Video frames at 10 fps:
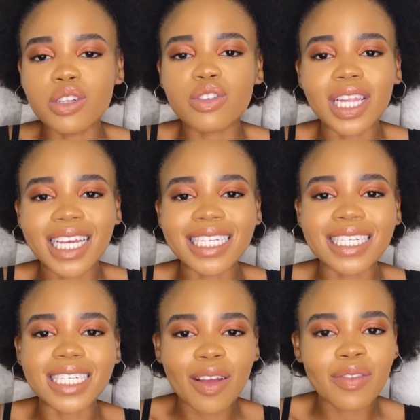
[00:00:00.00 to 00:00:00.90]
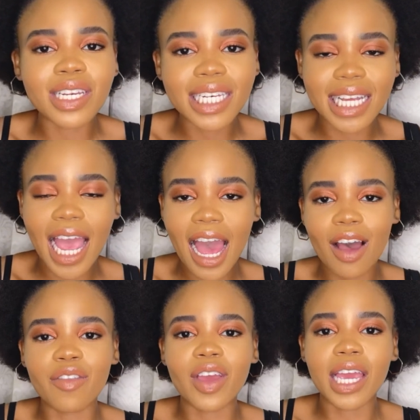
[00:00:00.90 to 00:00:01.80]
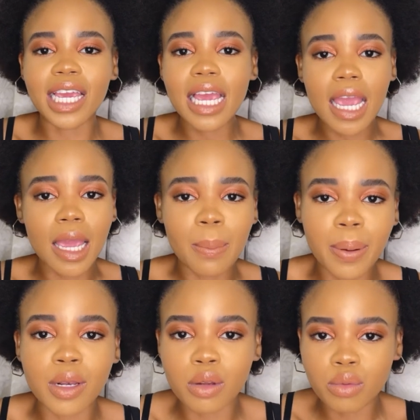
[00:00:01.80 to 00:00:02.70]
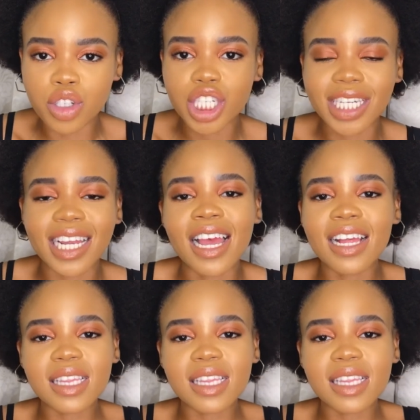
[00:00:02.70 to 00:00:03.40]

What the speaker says: So they can definitely have a air pollution